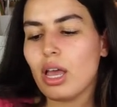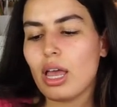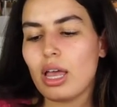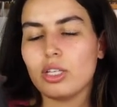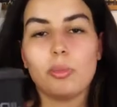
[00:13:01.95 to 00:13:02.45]

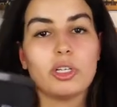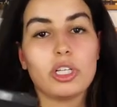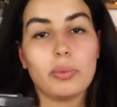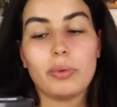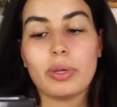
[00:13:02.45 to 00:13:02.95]

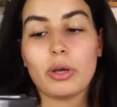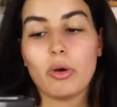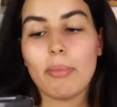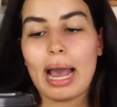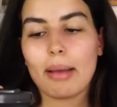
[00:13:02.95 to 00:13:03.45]
especially when we
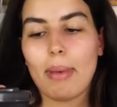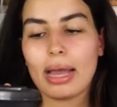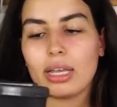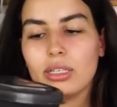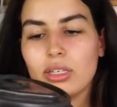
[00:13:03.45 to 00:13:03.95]
go
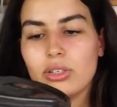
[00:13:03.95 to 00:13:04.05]
backpacking.